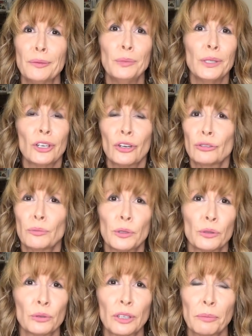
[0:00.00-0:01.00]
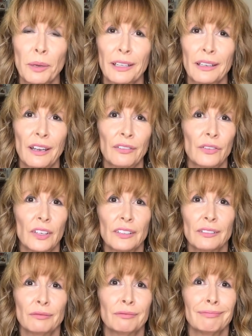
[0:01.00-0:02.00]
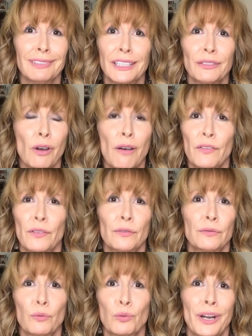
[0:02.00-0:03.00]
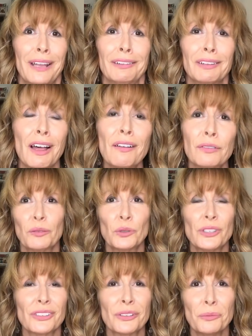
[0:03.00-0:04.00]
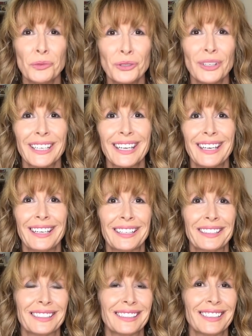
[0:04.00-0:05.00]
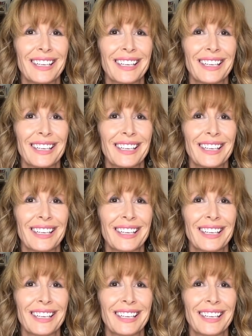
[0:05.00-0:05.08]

be an entrepreneur of my life and live off of what I love, which is communicate and